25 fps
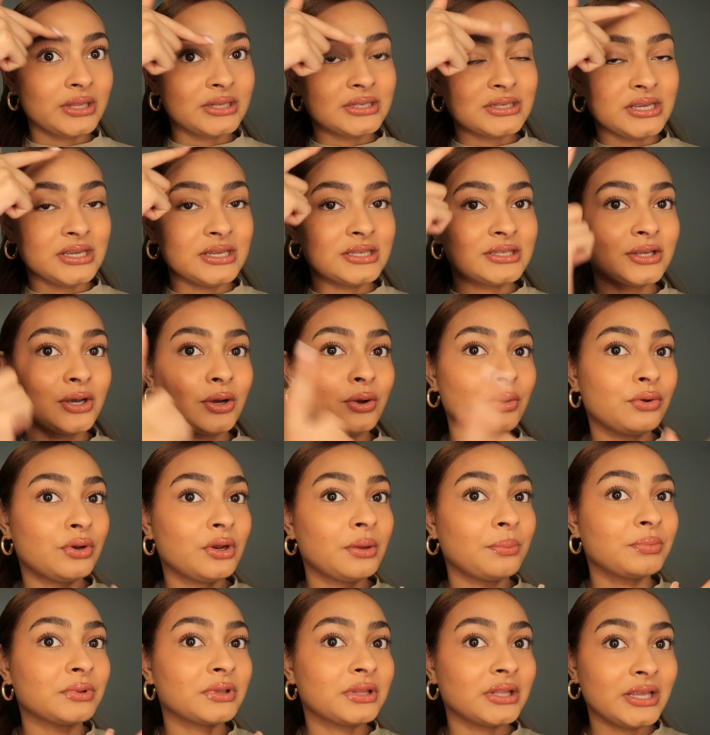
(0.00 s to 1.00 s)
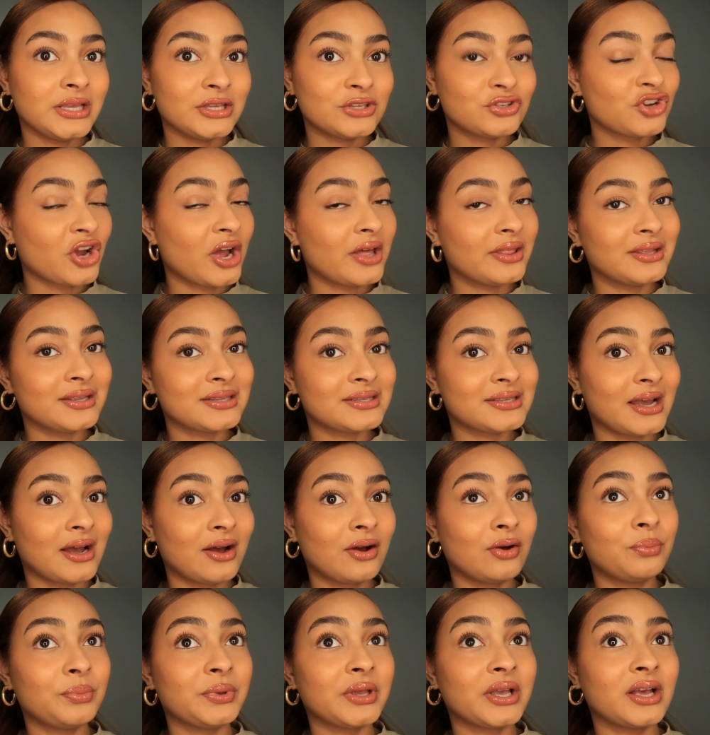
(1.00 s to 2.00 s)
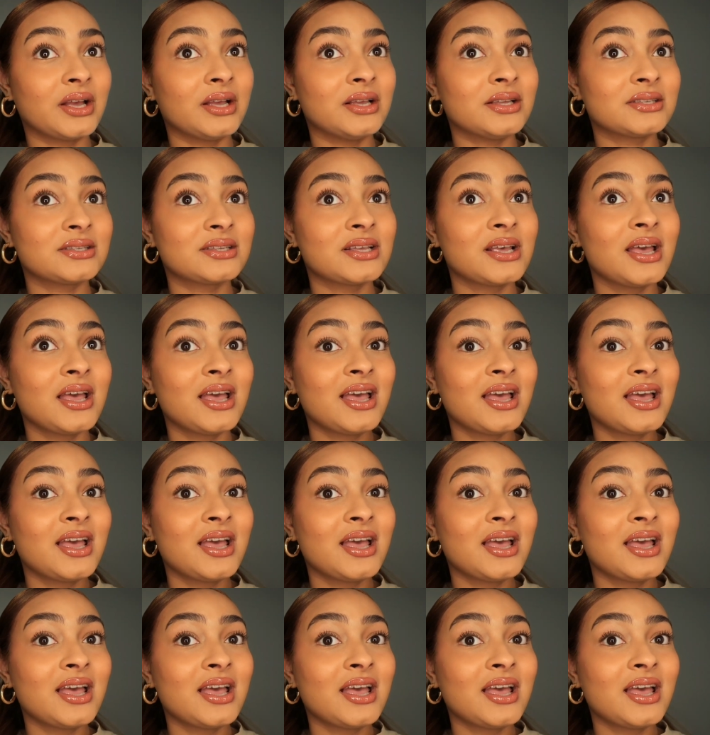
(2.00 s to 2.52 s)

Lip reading: T-zone, please try this out, because